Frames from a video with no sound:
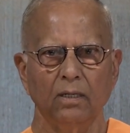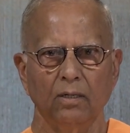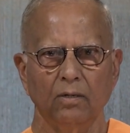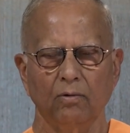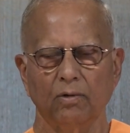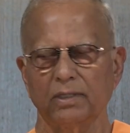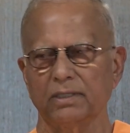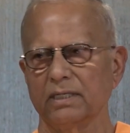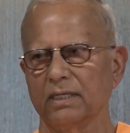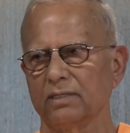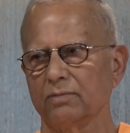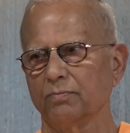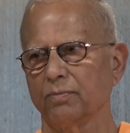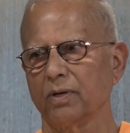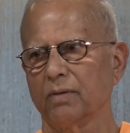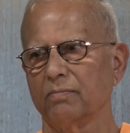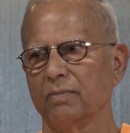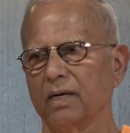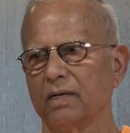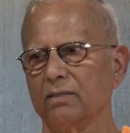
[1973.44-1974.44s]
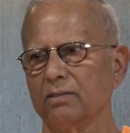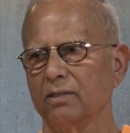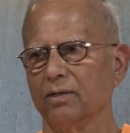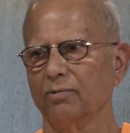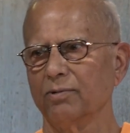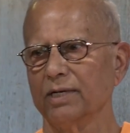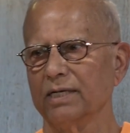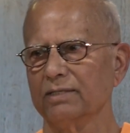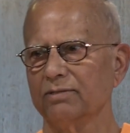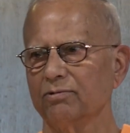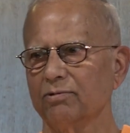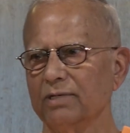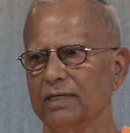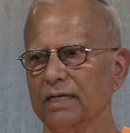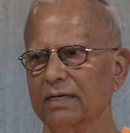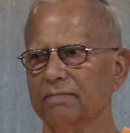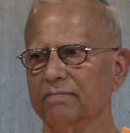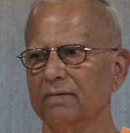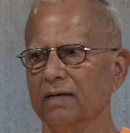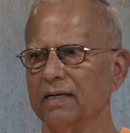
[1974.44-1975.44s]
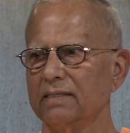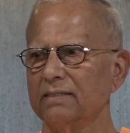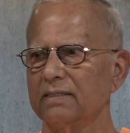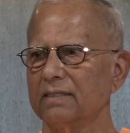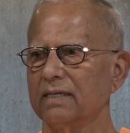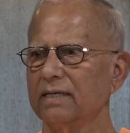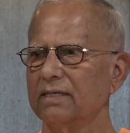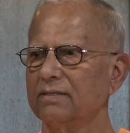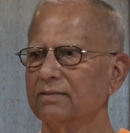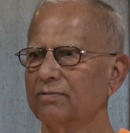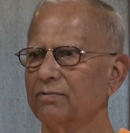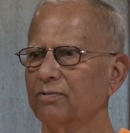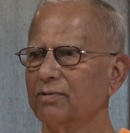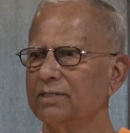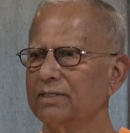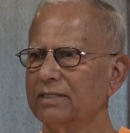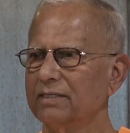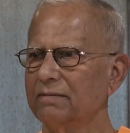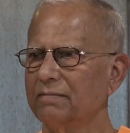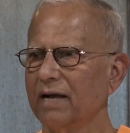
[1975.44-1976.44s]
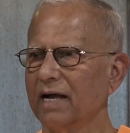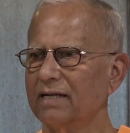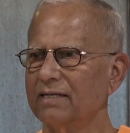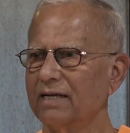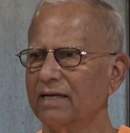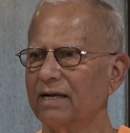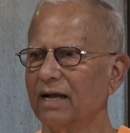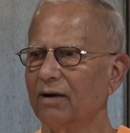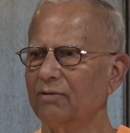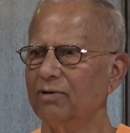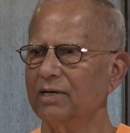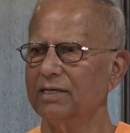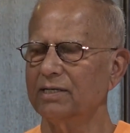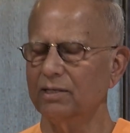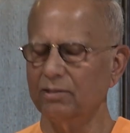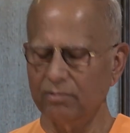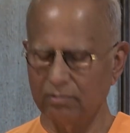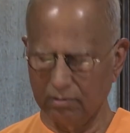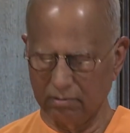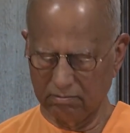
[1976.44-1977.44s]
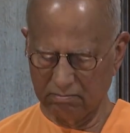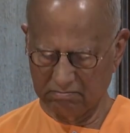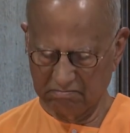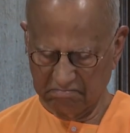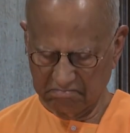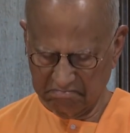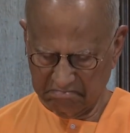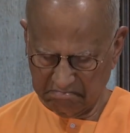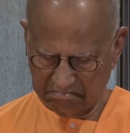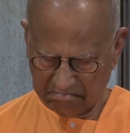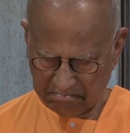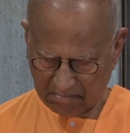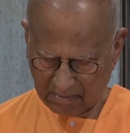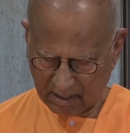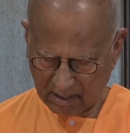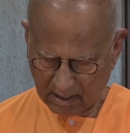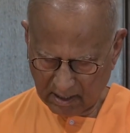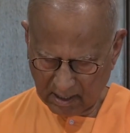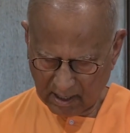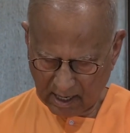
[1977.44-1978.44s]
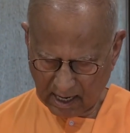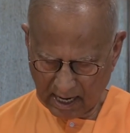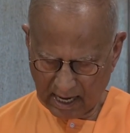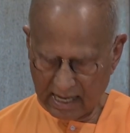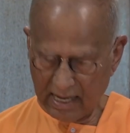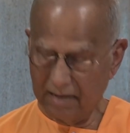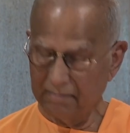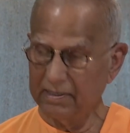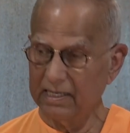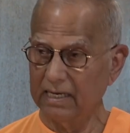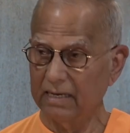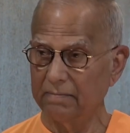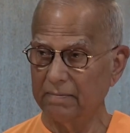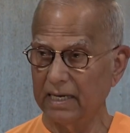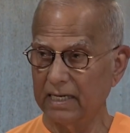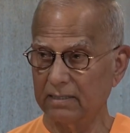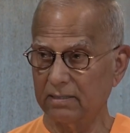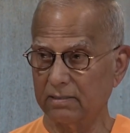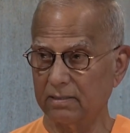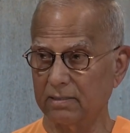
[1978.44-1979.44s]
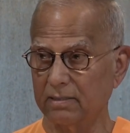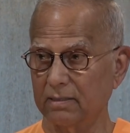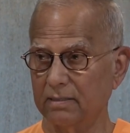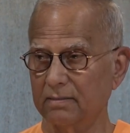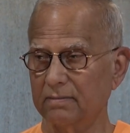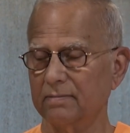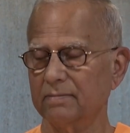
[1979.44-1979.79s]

One day Brahmananda went to him and said, What is the matter? How are you? I am in a mess.